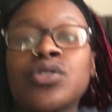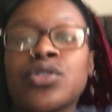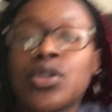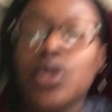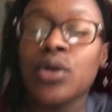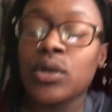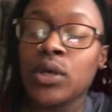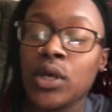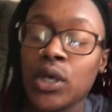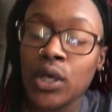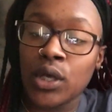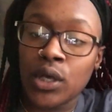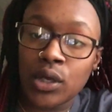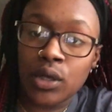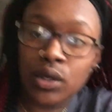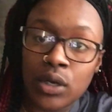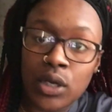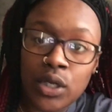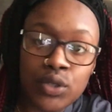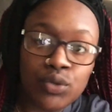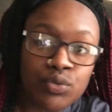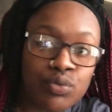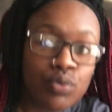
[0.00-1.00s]
So yeah,
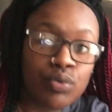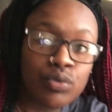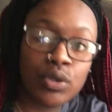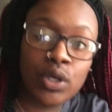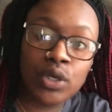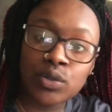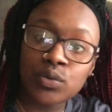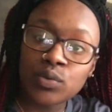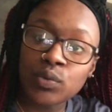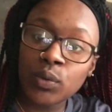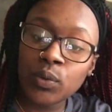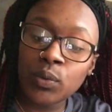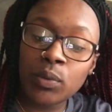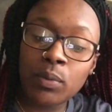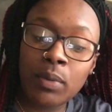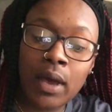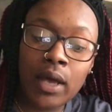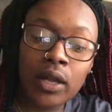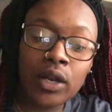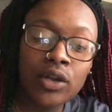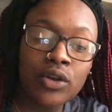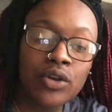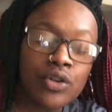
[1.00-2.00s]
that's what we
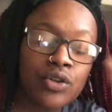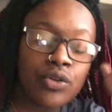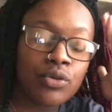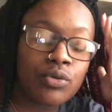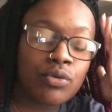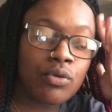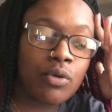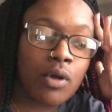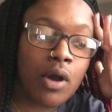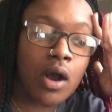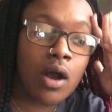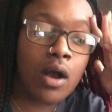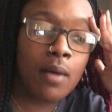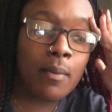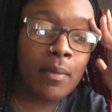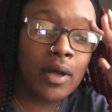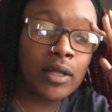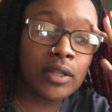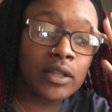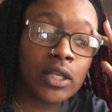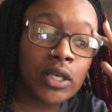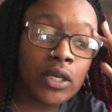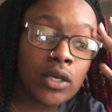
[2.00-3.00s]
about to do.
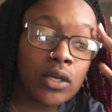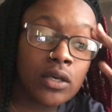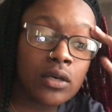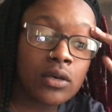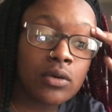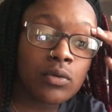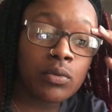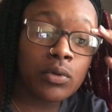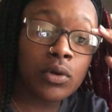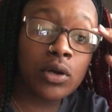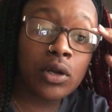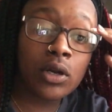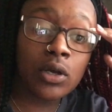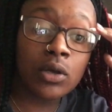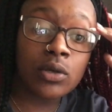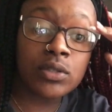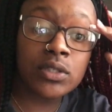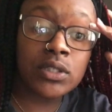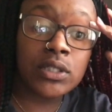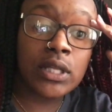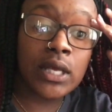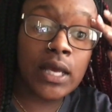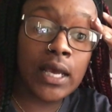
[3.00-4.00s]
I think we're gonna go
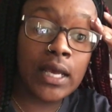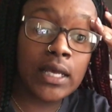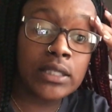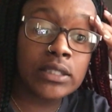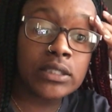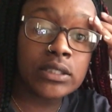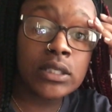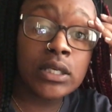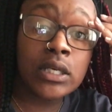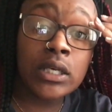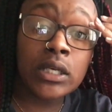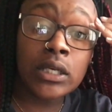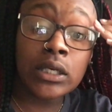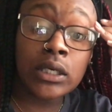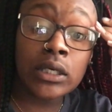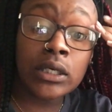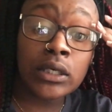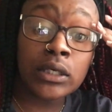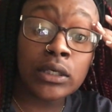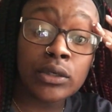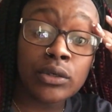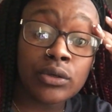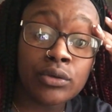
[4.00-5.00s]
to the
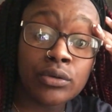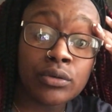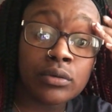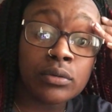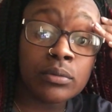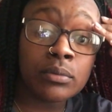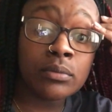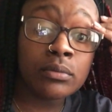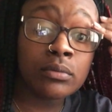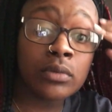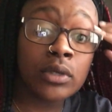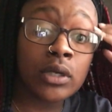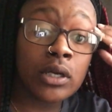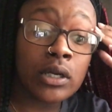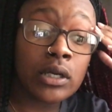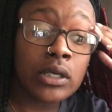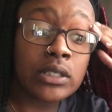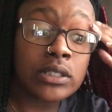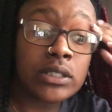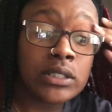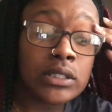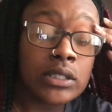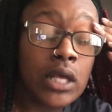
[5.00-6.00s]
ATM here in
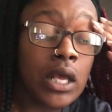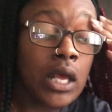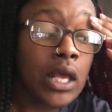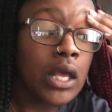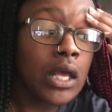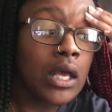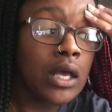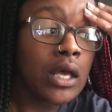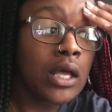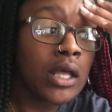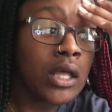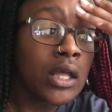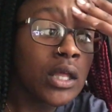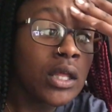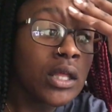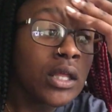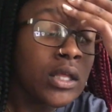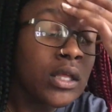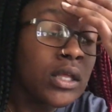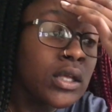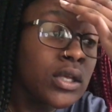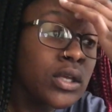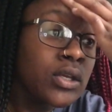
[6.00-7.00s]
the state.
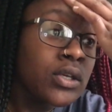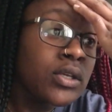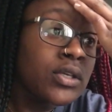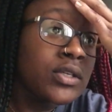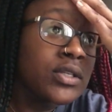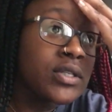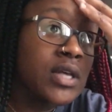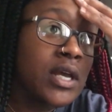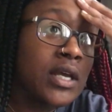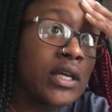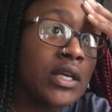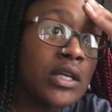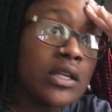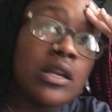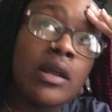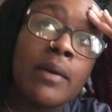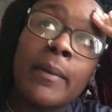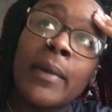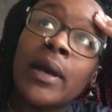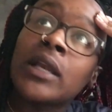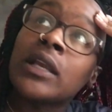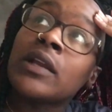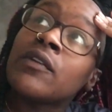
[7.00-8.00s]
So I get the
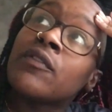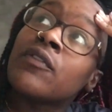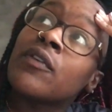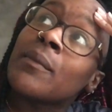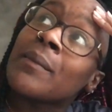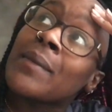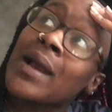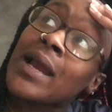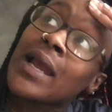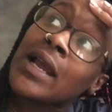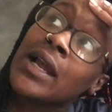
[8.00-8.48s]
money for my